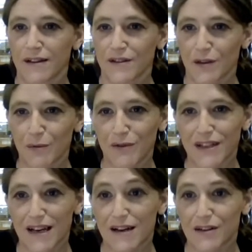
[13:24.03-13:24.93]
So
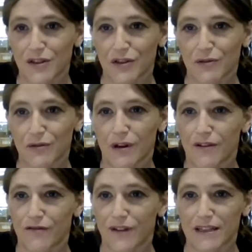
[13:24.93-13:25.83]
moving now to
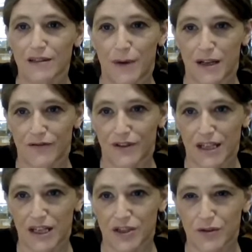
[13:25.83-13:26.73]
effect
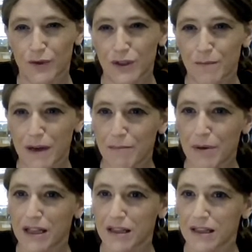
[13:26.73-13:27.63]
modification, which might be
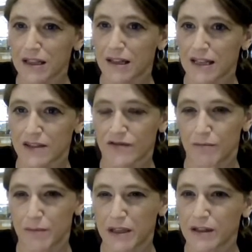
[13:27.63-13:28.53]
a little less
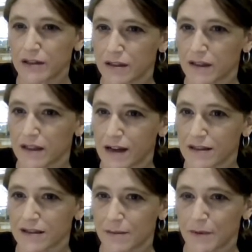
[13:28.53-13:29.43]
familiar than the
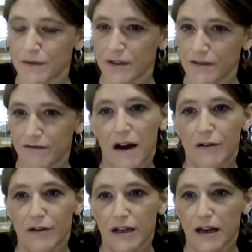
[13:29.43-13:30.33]
concept of
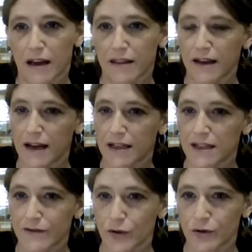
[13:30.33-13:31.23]
confounding. I think any
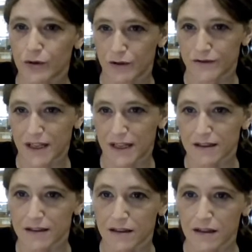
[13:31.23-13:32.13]
of you who have
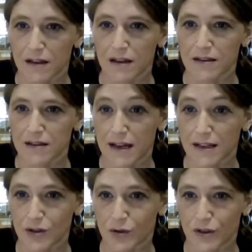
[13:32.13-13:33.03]
taken
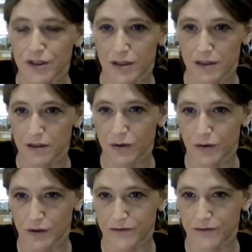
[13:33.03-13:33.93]
science courses
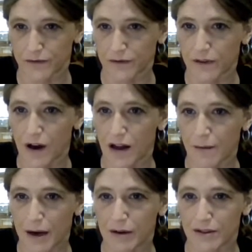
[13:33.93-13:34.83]
or thought
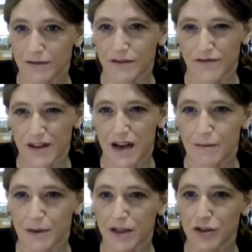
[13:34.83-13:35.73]
about different
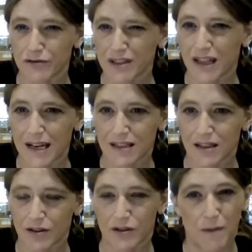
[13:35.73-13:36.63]
phenomena, you realize
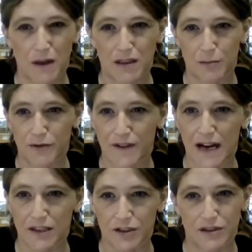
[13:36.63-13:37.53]
that there's multiple
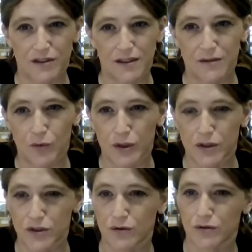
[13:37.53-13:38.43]
factors that
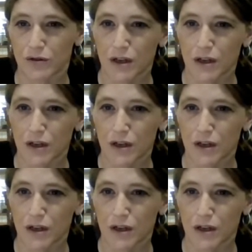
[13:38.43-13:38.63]
once you